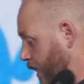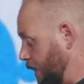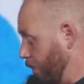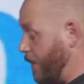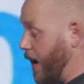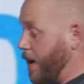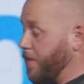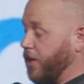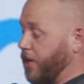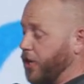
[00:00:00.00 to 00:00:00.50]

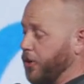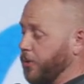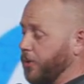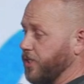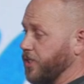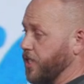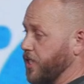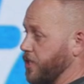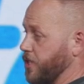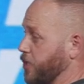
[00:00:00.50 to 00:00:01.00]
Maybe you were
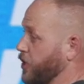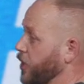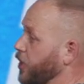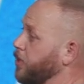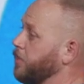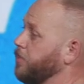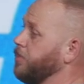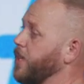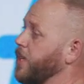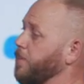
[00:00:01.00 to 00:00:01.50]
just
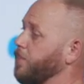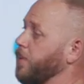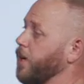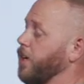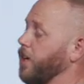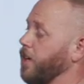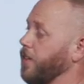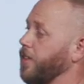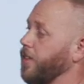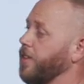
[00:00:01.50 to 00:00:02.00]
doomed at
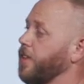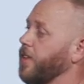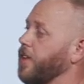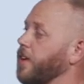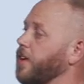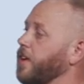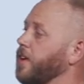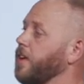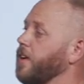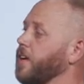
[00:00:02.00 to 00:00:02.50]
birth
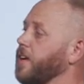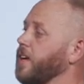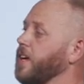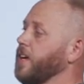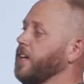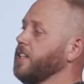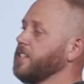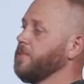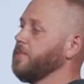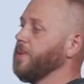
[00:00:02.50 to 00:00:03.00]

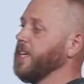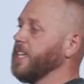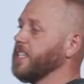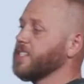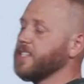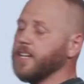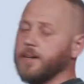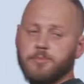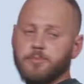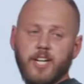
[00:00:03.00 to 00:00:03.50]
to be a
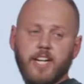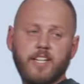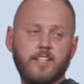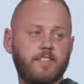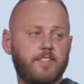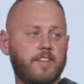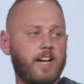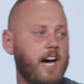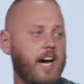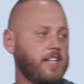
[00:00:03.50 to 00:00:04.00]
subject
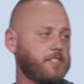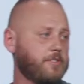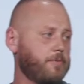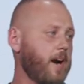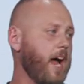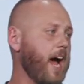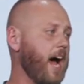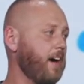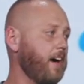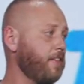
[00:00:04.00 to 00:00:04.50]
of God's
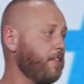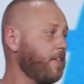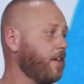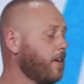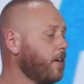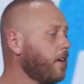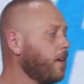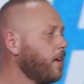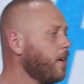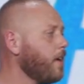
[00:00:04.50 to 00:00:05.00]
wrath.
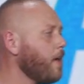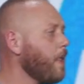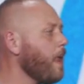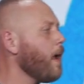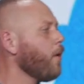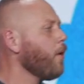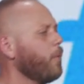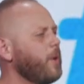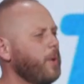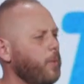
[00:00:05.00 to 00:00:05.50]

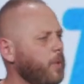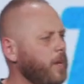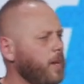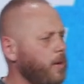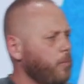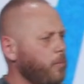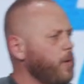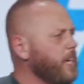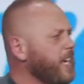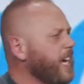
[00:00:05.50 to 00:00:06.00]
We
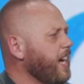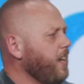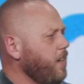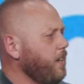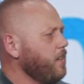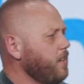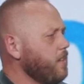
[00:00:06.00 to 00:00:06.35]
get